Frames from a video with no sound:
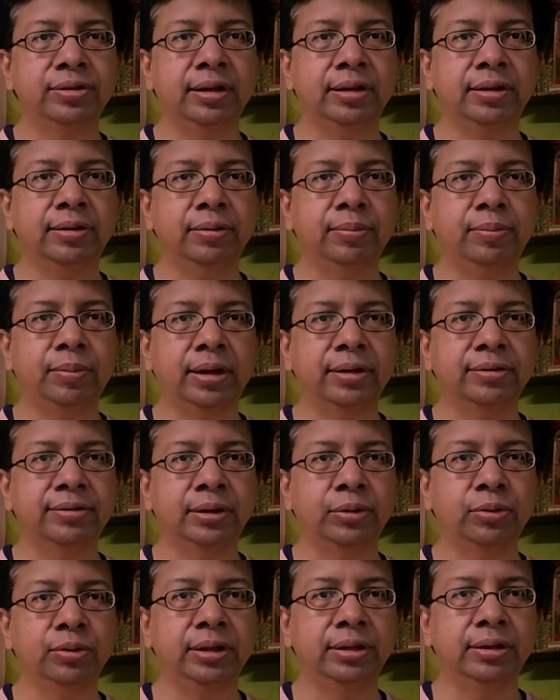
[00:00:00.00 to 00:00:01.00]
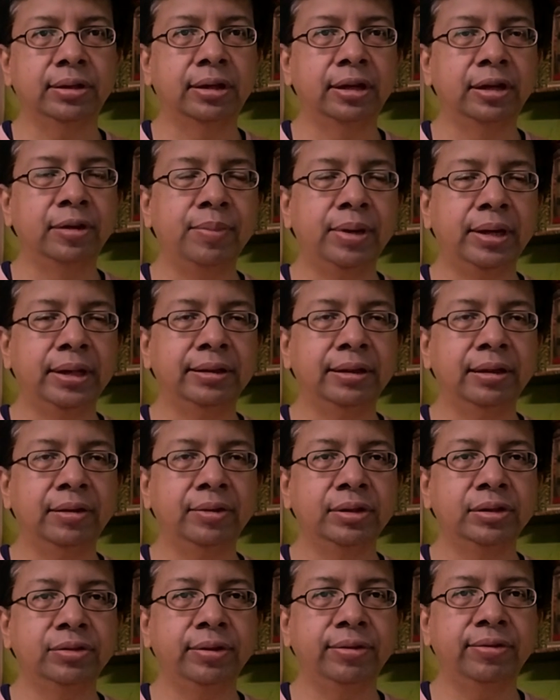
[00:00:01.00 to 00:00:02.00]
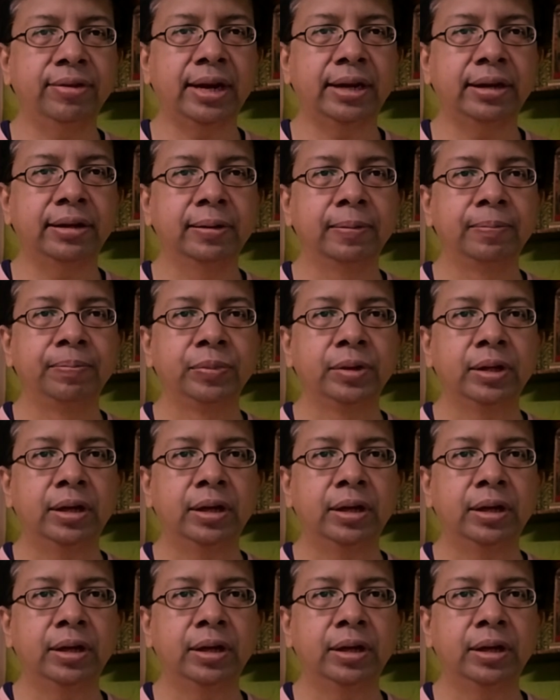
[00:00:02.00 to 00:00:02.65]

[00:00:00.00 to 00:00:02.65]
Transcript: us into the third month in which we've had